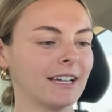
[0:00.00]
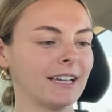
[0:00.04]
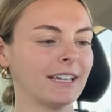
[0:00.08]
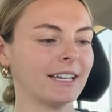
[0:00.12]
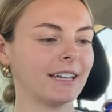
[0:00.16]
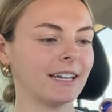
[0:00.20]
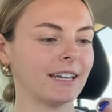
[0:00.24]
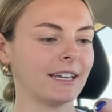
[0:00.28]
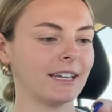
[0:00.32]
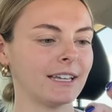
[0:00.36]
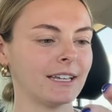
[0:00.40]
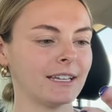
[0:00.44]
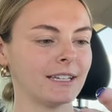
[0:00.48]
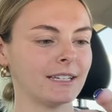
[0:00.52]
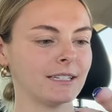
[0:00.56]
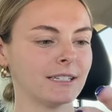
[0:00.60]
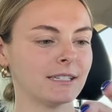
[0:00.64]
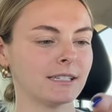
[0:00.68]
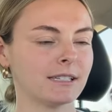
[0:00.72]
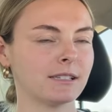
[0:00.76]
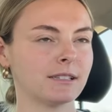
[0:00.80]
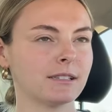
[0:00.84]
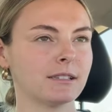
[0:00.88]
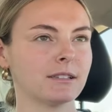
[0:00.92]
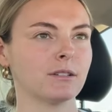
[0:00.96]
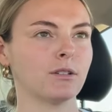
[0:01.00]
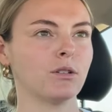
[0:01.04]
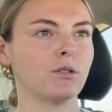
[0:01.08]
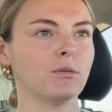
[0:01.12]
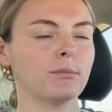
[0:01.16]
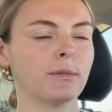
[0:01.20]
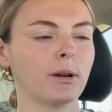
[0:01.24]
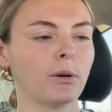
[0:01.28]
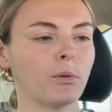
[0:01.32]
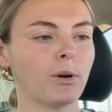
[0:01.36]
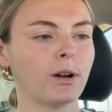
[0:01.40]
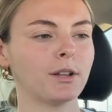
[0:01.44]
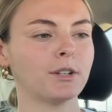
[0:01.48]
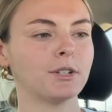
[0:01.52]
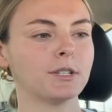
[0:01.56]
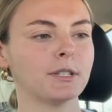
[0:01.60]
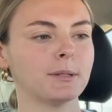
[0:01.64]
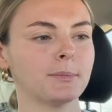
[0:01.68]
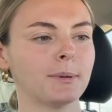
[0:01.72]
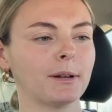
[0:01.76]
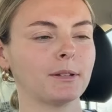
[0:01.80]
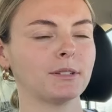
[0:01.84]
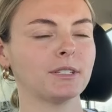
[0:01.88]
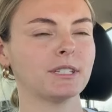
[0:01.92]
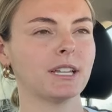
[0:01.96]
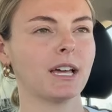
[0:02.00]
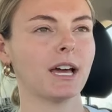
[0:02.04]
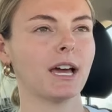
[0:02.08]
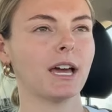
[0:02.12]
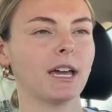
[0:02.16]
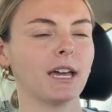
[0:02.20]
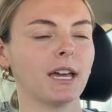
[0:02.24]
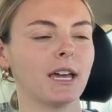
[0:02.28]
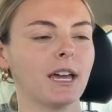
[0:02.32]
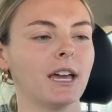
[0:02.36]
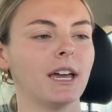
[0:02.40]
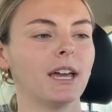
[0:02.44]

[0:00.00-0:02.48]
It is, oh, my watch is about to die.